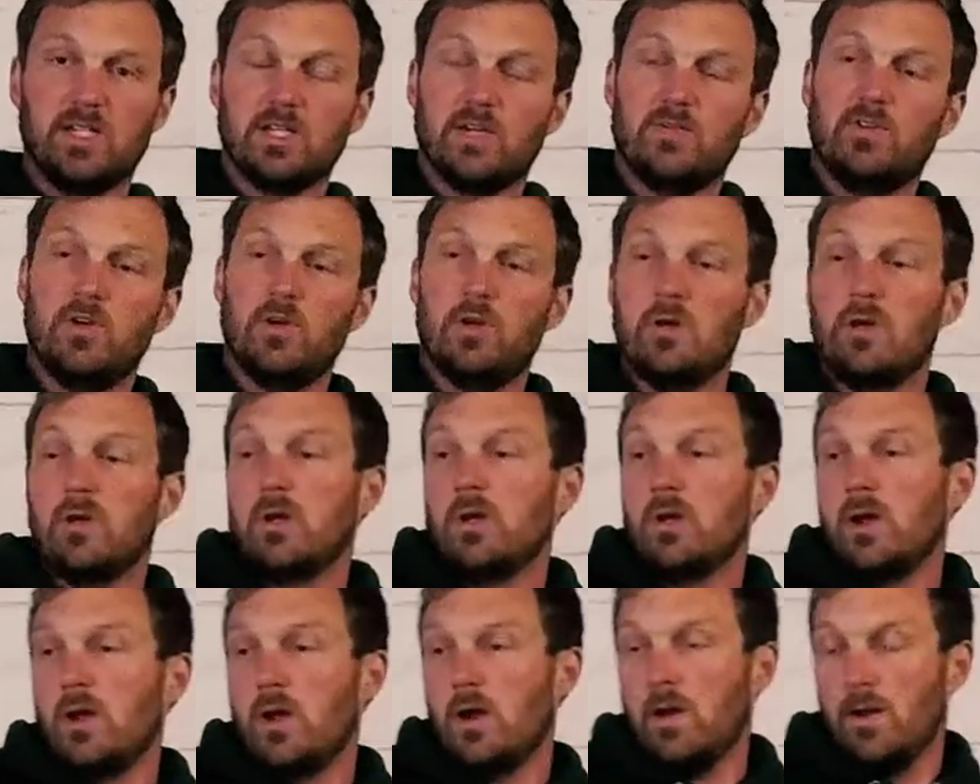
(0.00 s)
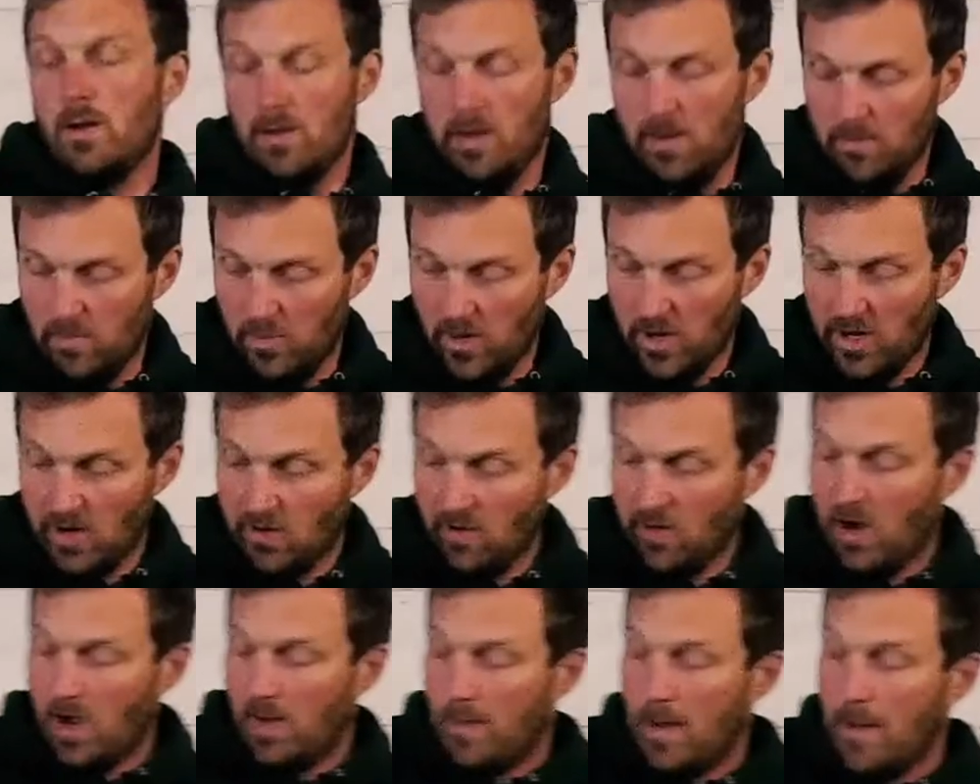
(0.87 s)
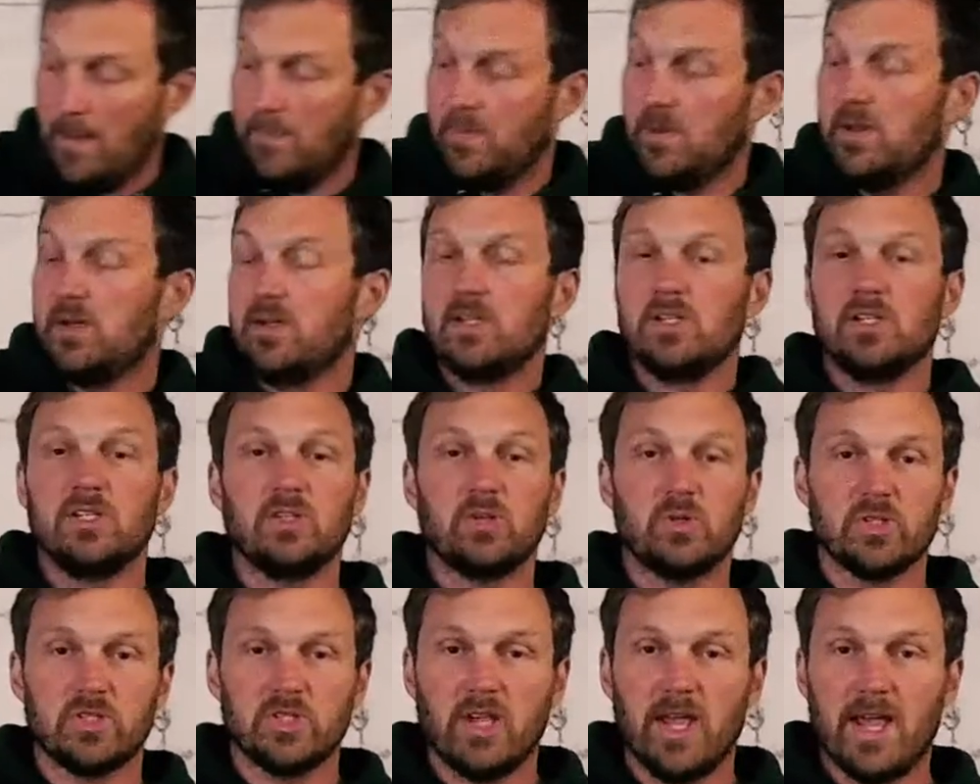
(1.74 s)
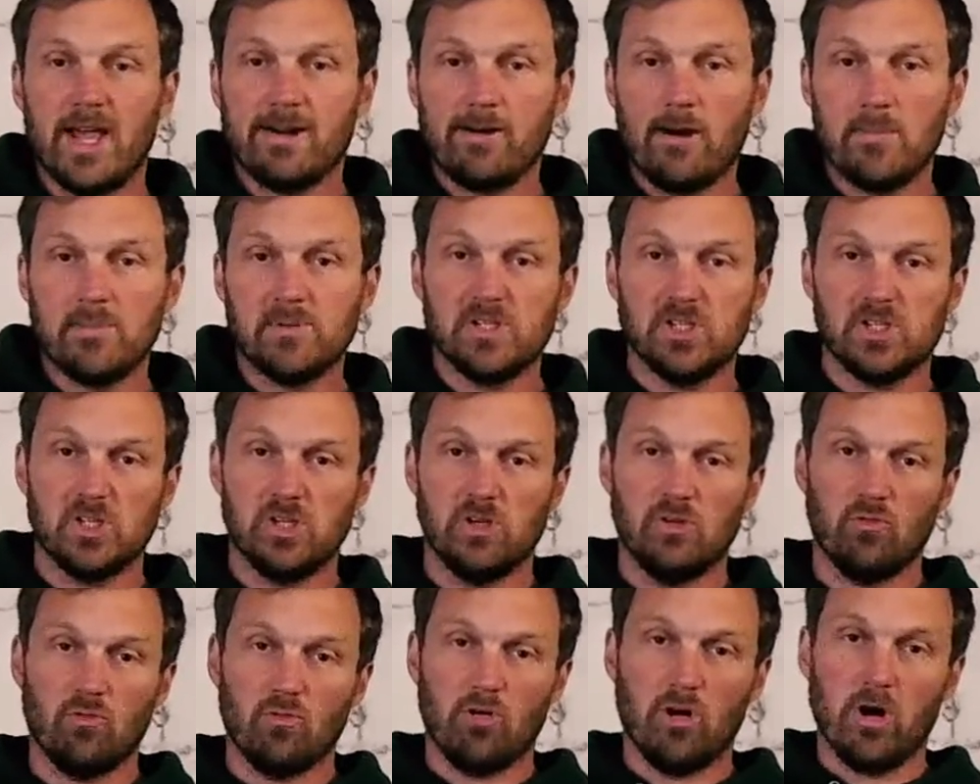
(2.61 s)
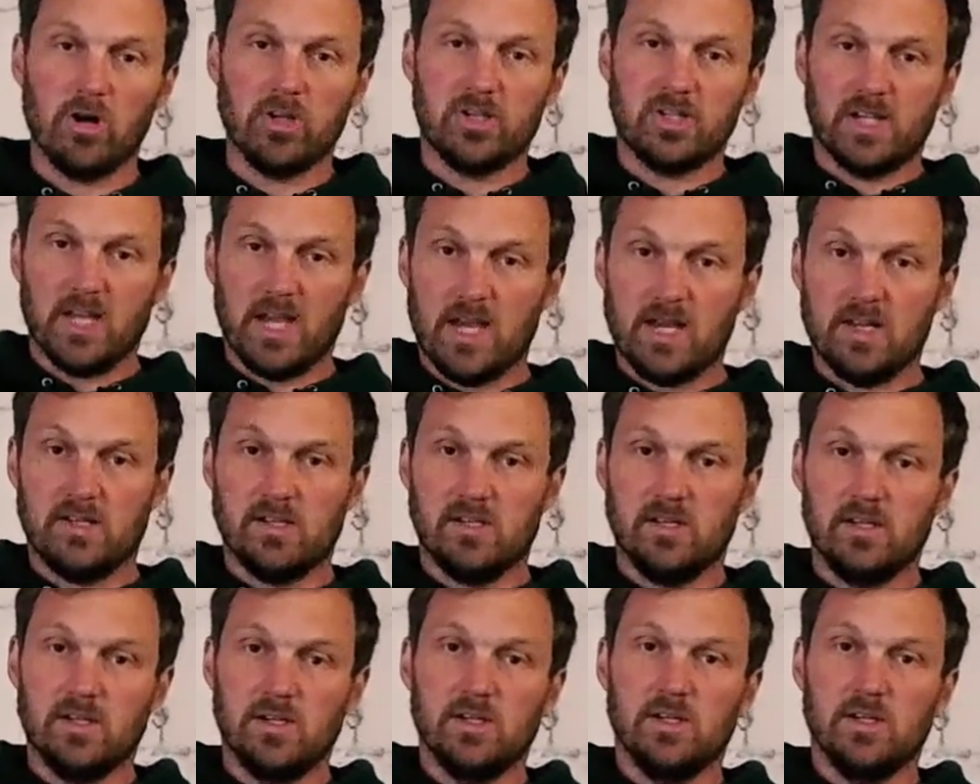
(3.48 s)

So if you bring your arm up into a scarecrow position, rotate